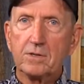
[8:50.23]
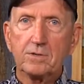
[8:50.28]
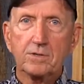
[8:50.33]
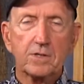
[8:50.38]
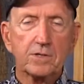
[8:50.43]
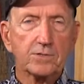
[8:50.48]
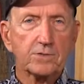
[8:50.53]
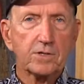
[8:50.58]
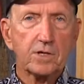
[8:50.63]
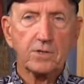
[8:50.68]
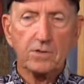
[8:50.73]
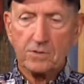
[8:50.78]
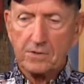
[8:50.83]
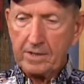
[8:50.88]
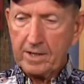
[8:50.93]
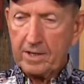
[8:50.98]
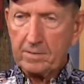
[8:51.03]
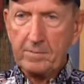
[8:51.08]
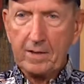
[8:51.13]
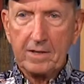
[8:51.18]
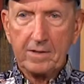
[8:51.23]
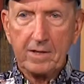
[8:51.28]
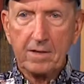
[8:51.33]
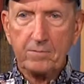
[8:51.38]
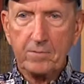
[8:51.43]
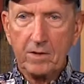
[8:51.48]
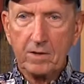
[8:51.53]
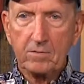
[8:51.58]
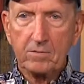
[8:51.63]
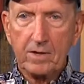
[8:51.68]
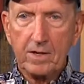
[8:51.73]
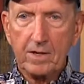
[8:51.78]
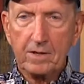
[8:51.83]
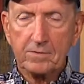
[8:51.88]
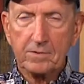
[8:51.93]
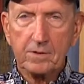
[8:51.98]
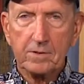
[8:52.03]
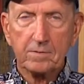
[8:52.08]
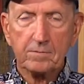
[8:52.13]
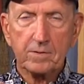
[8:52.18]
just the other day about that big
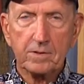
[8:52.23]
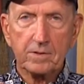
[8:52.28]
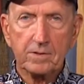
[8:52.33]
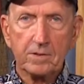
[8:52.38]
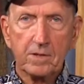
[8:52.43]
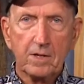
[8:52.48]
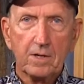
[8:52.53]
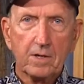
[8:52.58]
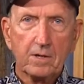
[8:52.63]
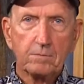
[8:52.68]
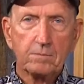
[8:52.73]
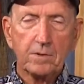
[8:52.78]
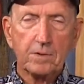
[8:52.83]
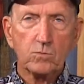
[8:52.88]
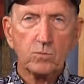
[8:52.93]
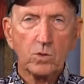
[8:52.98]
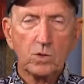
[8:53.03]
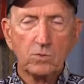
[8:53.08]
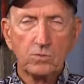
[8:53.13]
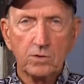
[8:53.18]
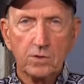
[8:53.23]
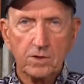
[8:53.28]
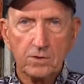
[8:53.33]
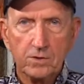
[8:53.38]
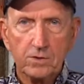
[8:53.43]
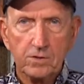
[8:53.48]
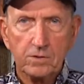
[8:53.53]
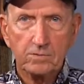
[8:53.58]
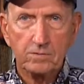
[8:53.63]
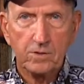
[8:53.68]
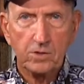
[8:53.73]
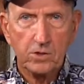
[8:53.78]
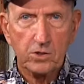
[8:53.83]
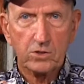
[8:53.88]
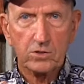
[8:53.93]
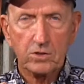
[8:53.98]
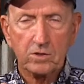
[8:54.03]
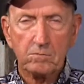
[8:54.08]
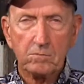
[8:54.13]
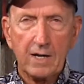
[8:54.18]
round that had been, been wounded during
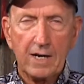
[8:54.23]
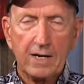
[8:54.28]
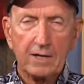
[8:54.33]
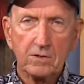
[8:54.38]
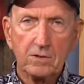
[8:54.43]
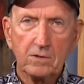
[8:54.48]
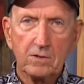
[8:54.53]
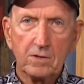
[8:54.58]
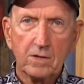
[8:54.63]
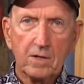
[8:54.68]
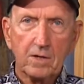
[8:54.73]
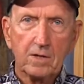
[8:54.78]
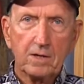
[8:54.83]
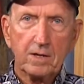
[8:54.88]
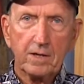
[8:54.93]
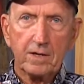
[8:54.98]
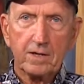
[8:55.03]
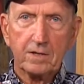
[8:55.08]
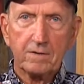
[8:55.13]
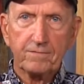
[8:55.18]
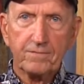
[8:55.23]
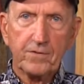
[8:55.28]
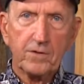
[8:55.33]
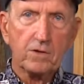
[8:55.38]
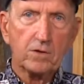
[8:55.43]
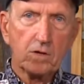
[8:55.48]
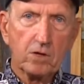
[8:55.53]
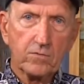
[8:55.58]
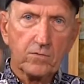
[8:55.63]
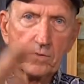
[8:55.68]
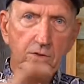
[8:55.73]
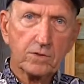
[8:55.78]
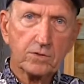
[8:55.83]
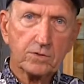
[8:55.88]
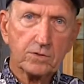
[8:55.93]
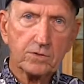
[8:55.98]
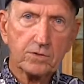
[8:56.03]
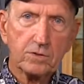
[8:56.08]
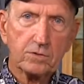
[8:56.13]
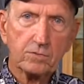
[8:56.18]
Hurricane Michael and it fell over
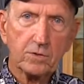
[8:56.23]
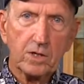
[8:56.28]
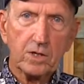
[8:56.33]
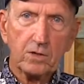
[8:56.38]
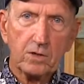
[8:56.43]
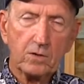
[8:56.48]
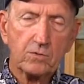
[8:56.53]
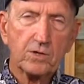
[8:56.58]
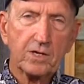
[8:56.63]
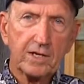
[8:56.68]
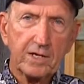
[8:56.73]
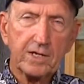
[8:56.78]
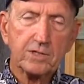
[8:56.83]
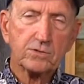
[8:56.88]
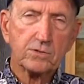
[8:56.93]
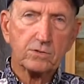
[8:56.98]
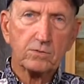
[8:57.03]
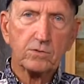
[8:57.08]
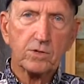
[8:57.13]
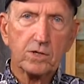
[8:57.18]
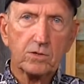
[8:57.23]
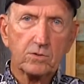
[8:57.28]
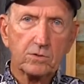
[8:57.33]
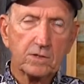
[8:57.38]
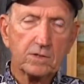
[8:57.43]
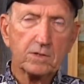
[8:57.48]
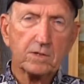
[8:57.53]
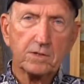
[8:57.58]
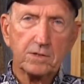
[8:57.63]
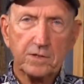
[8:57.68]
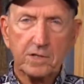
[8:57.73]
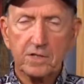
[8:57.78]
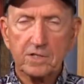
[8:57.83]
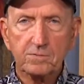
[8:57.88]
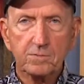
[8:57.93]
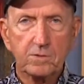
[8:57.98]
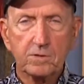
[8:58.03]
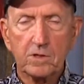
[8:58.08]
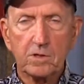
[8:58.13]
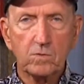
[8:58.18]
into the road, on the edge of the road in a
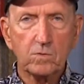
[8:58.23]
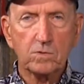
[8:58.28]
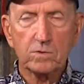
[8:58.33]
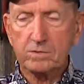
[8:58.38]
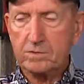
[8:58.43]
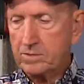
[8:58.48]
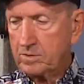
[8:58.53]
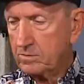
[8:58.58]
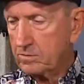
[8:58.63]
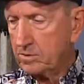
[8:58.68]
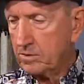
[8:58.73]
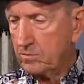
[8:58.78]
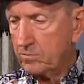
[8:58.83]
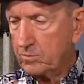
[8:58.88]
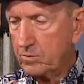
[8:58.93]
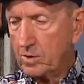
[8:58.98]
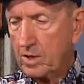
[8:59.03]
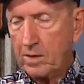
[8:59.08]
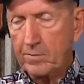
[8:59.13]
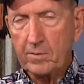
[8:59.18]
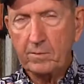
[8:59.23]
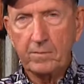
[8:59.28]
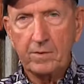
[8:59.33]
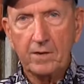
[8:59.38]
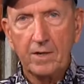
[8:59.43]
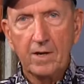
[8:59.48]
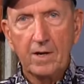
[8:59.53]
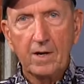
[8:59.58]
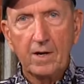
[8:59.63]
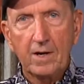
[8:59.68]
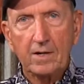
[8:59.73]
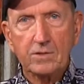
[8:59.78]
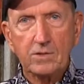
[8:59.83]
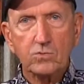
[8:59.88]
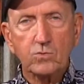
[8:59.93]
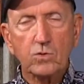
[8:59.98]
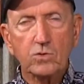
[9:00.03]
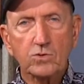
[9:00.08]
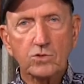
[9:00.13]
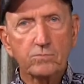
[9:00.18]
ditch, but no one, you know, no problem. But I
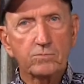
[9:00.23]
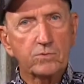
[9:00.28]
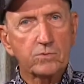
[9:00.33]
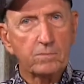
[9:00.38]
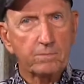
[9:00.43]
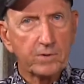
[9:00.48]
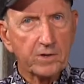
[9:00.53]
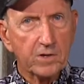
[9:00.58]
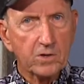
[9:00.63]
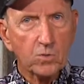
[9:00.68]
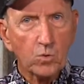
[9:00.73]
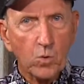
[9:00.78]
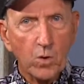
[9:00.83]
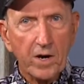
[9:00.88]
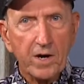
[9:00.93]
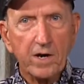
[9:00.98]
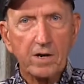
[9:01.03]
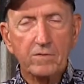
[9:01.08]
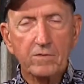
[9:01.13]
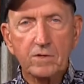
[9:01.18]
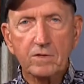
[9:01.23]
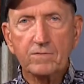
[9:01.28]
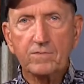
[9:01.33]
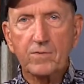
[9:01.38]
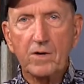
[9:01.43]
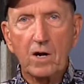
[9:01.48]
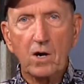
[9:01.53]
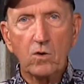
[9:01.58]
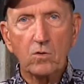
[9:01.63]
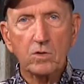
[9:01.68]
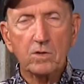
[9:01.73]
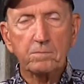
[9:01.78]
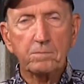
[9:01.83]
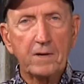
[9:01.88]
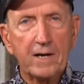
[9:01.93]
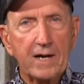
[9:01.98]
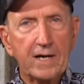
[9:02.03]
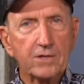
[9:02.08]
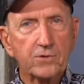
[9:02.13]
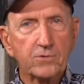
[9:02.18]
just want you to be aware of these falling
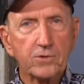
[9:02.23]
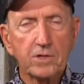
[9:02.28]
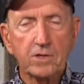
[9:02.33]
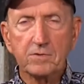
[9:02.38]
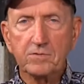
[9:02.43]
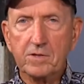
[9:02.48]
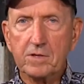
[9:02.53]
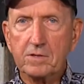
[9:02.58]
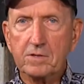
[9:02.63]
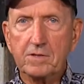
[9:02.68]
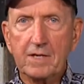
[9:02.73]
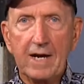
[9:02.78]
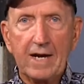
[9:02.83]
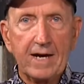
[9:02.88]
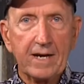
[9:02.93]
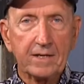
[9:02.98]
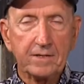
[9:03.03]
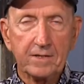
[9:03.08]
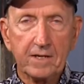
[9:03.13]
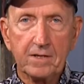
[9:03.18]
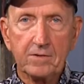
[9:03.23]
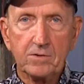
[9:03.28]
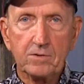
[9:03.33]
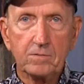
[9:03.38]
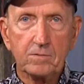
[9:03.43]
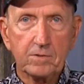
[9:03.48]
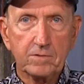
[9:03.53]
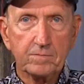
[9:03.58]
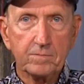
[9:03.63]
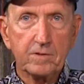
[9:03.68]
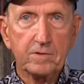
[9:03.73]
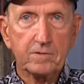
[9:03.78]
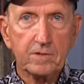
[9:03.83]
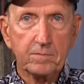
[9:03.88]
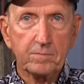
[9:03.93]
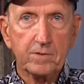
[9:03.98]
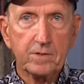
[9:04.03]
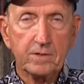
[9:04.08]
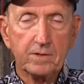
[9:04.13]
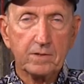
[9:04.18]
pine trees. They're dying now. They've,
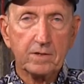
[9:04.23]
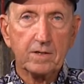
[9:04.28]
been,